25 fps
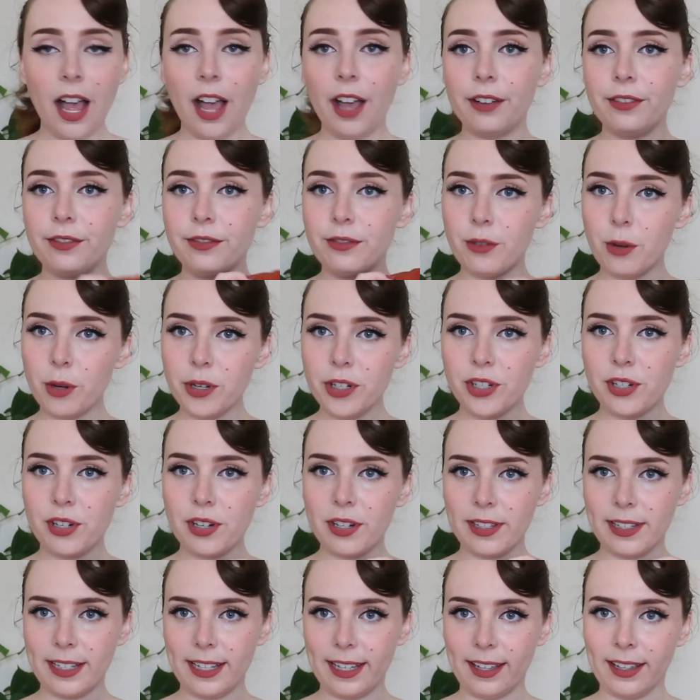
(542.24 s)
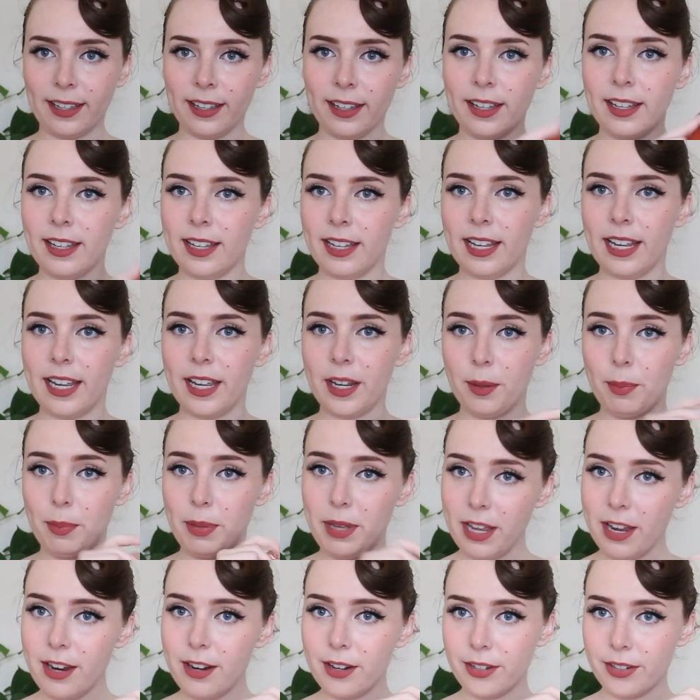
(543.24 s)
Unfortunately, it
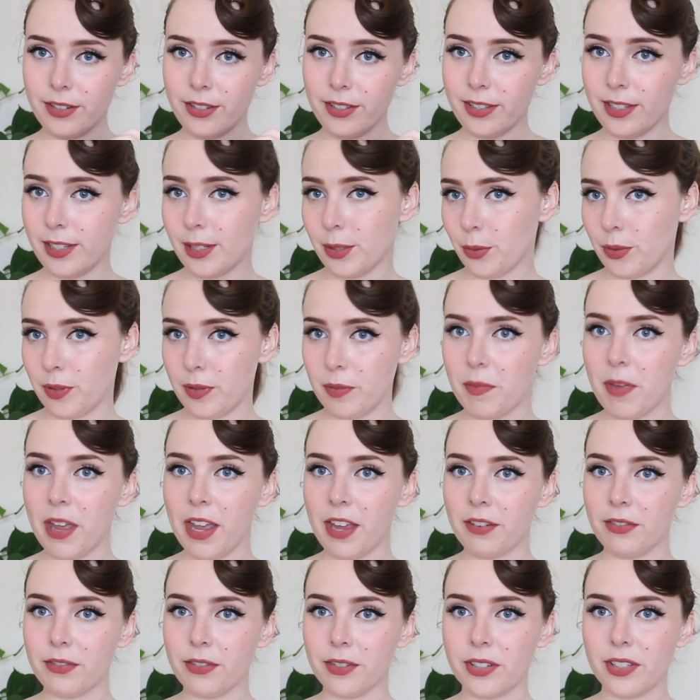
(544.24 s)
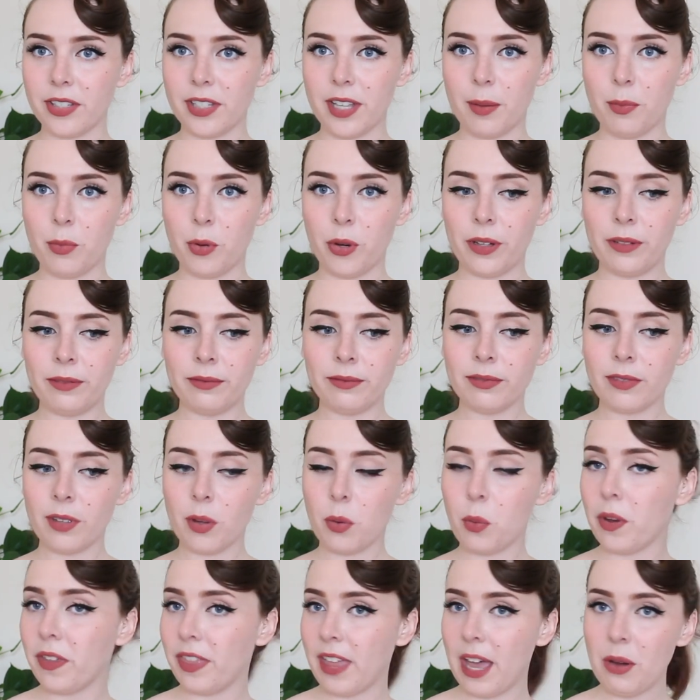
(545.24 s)
appears this was made for someone
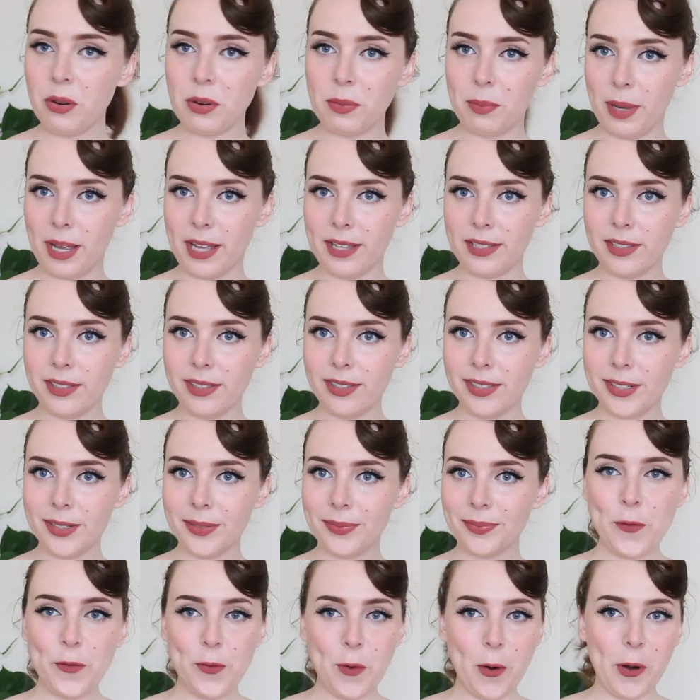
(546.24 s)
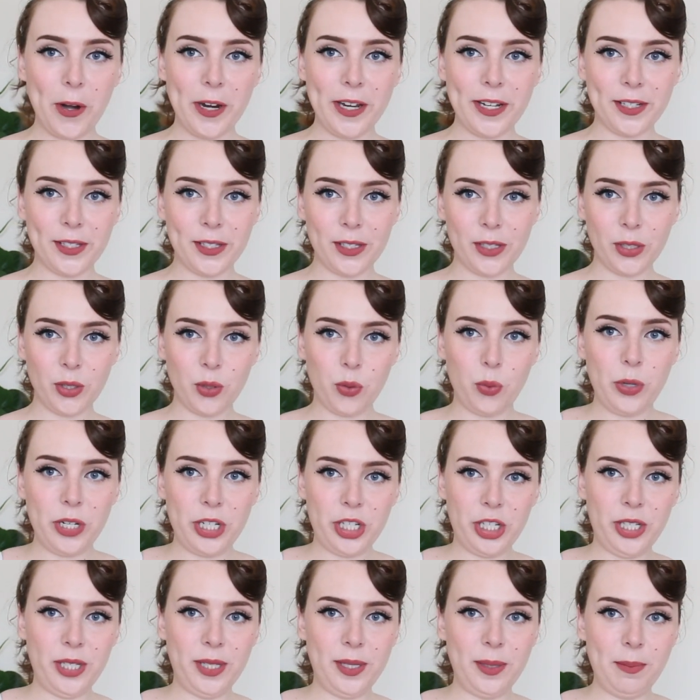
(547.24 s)
without a bust, for it
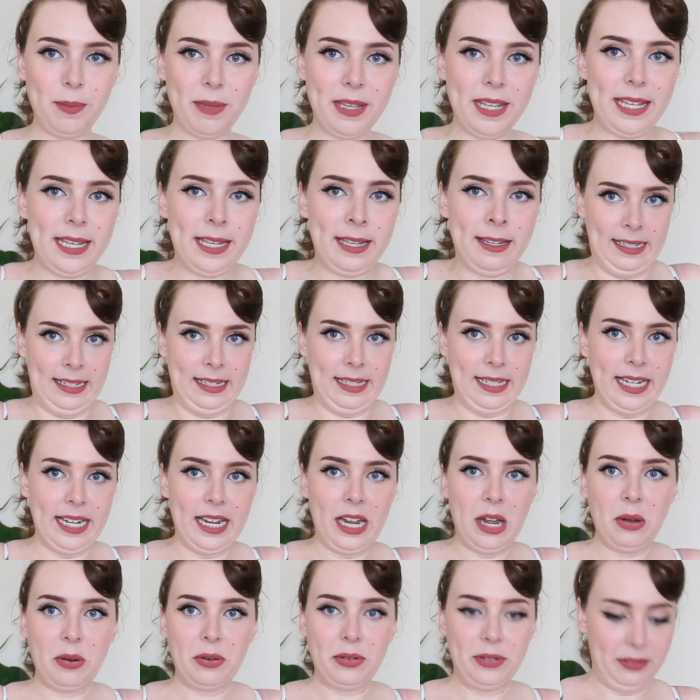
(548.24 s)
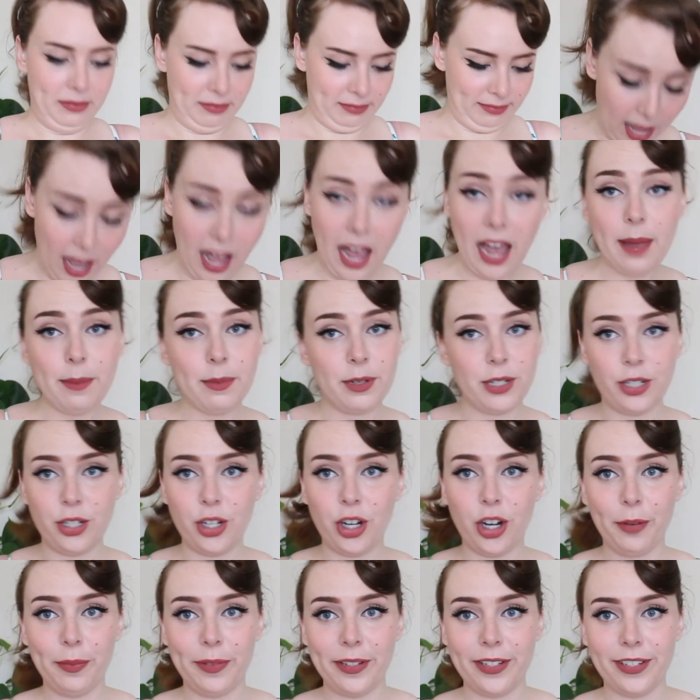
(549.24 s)
squishes me down. I'm
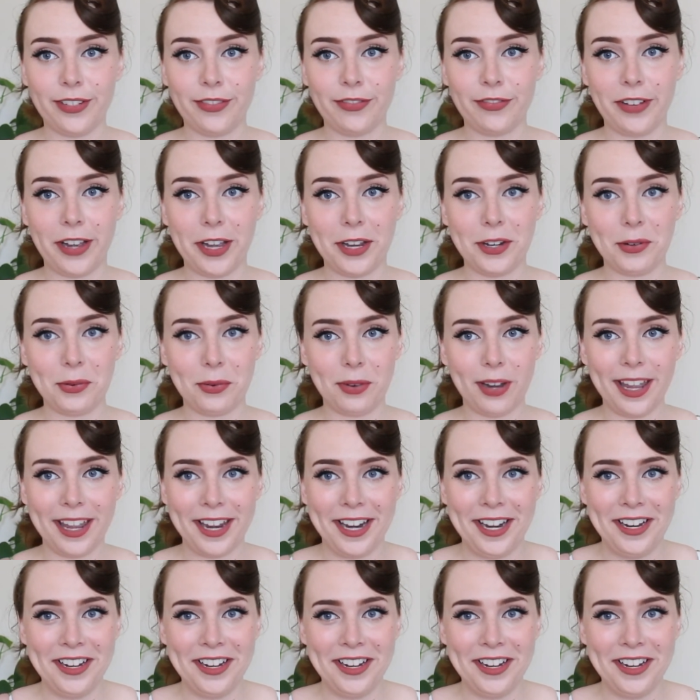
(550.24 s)
determined to find a way